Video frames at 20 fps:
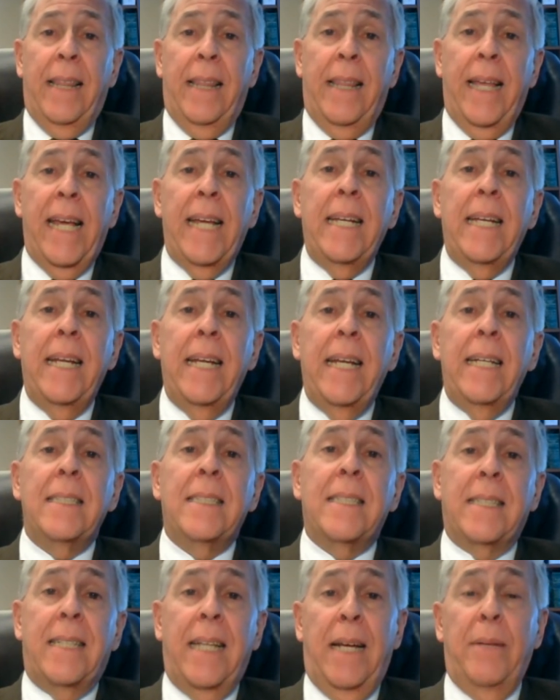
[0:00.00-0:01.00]
they need
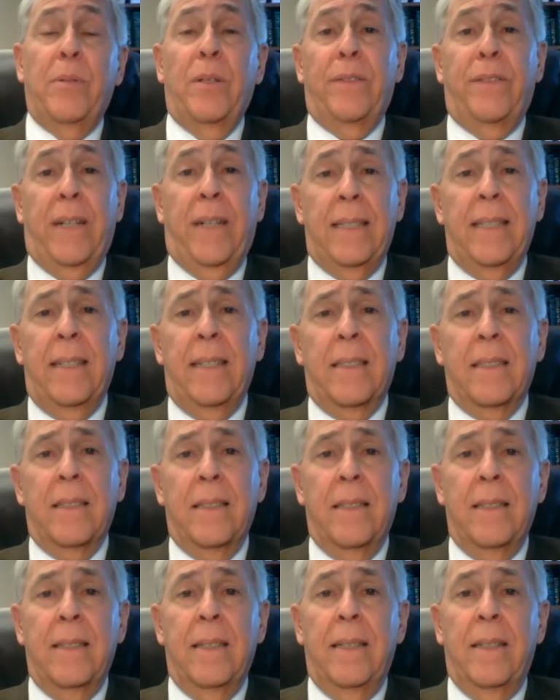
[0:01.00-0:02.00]
stable funding
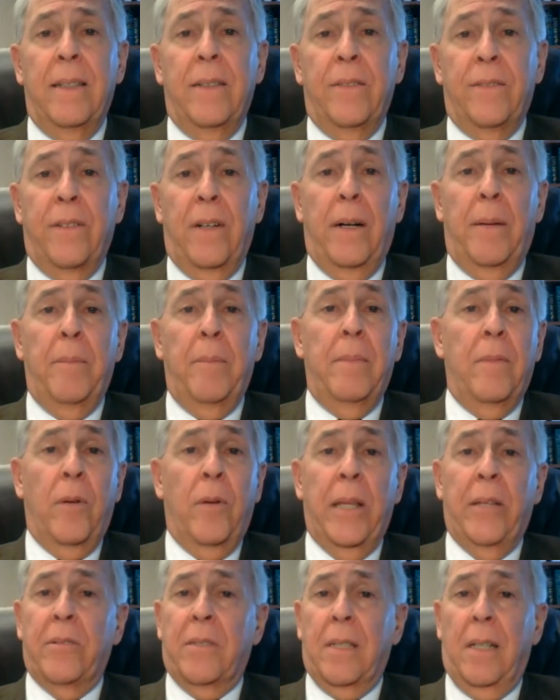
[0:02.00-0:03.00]
from
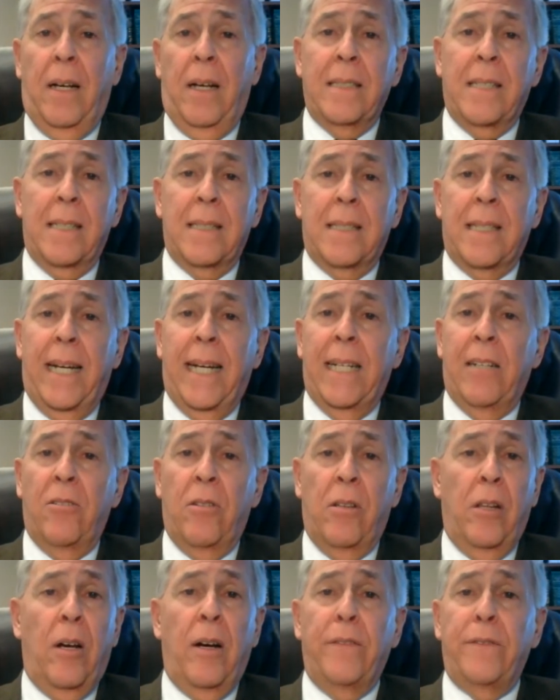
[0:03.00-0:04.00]
whether it's the Law Society or
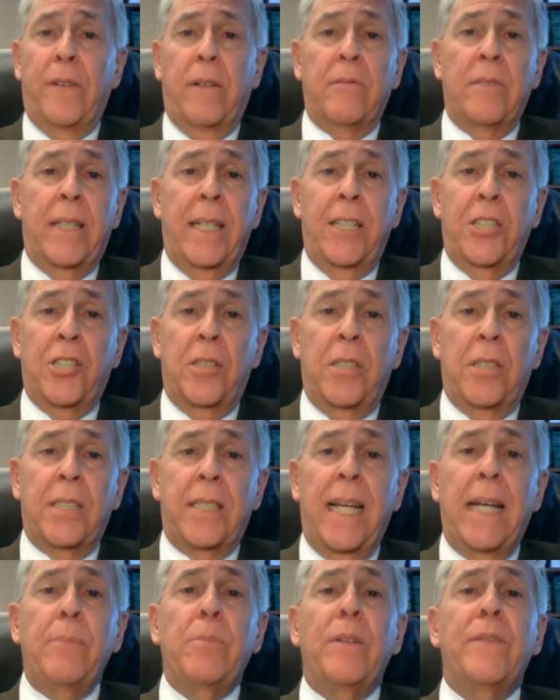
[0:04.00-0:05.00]
the Law Foundation,
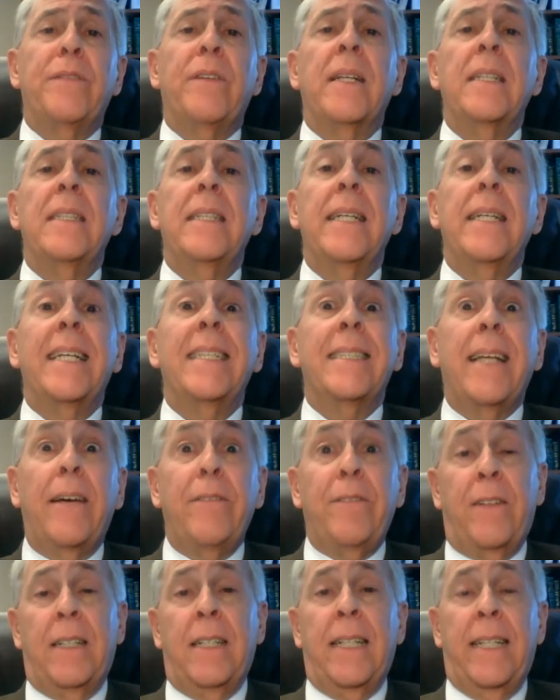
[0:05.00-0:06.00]
stable funding
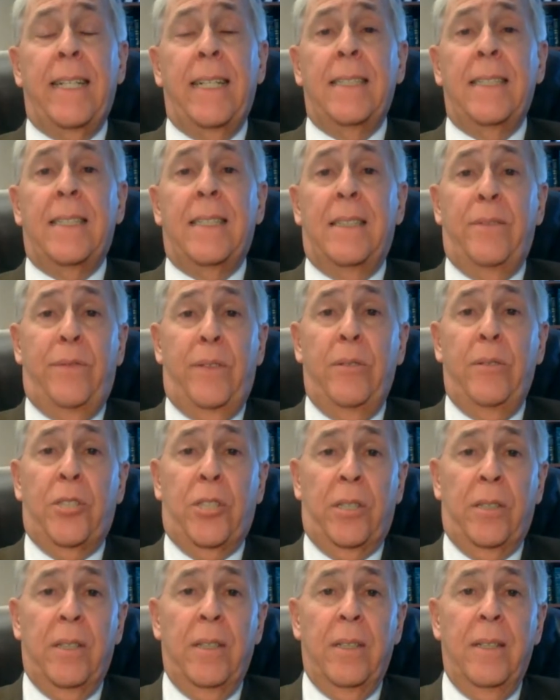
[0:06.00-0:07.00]
indefinitely into the
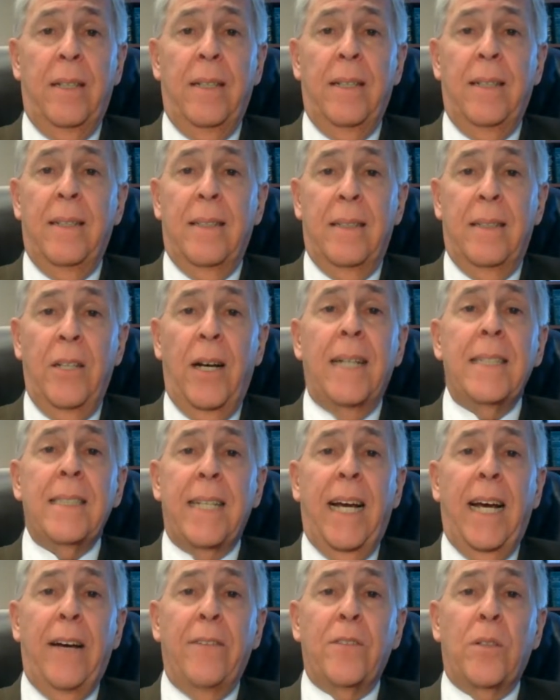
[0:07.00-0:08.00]
future, not
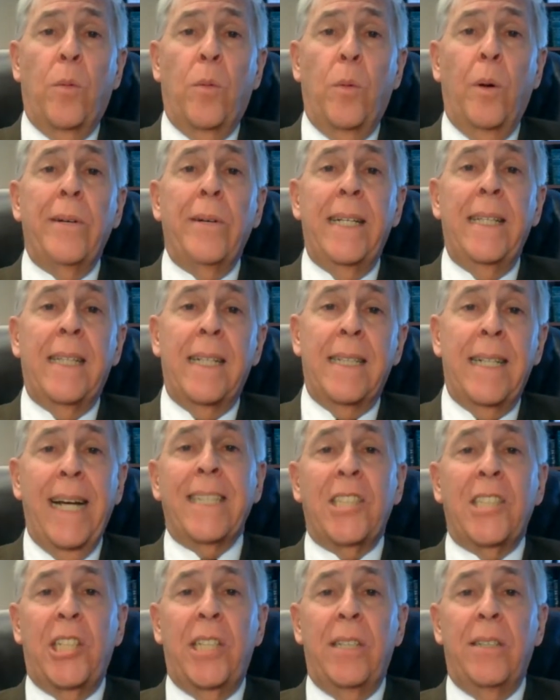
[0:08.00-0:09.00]
to have to worry that
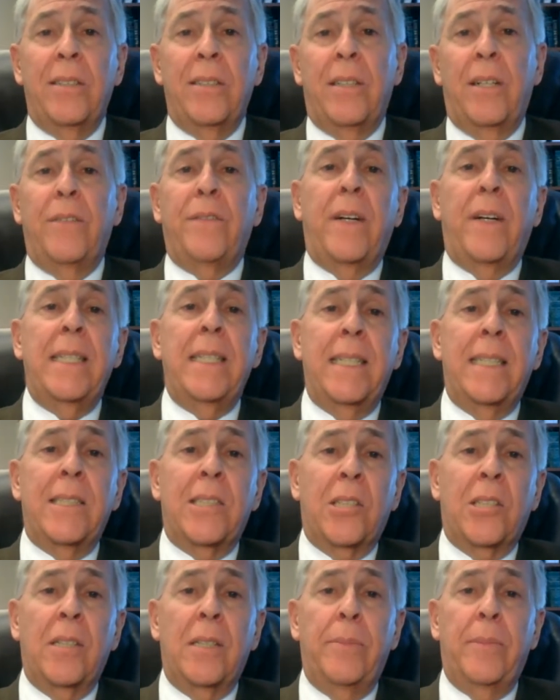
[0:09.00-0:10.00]
next year their funding
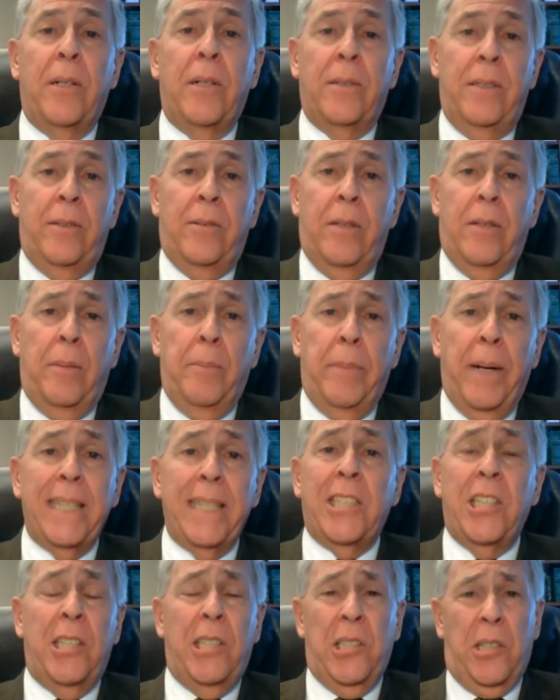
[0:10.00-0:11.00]
is going to be, or their
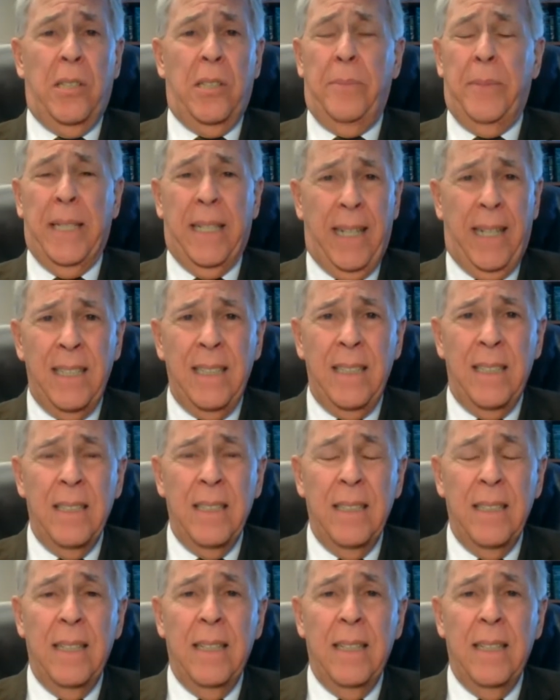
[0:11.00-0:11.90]
budget is going to be cut.